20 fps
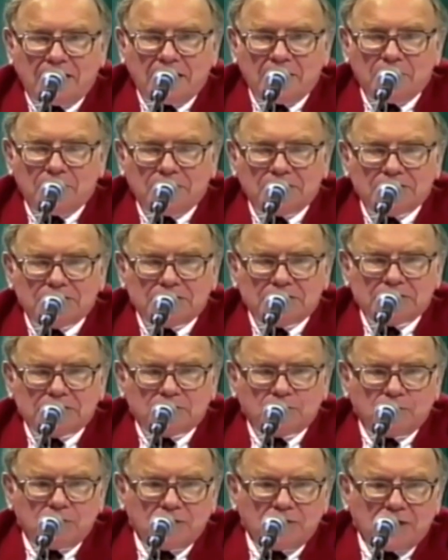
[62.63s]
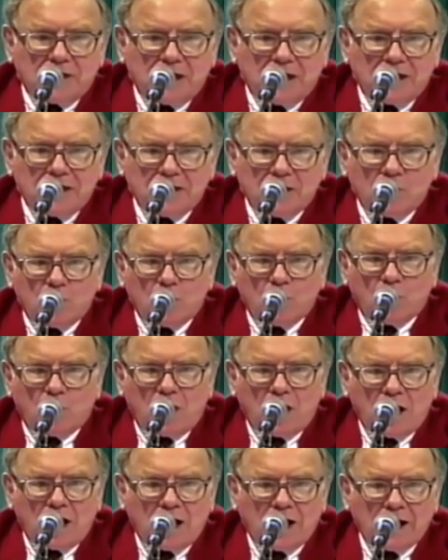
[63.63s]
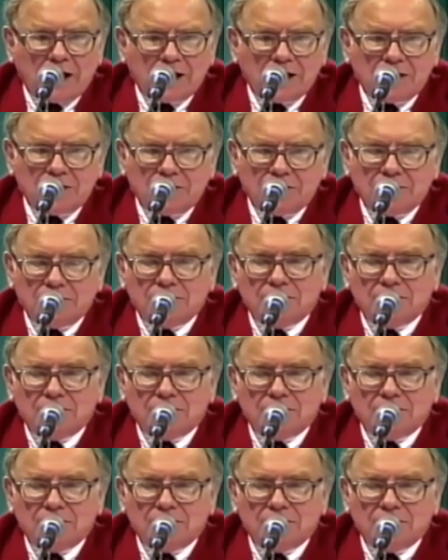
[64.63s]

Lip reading: business with a wide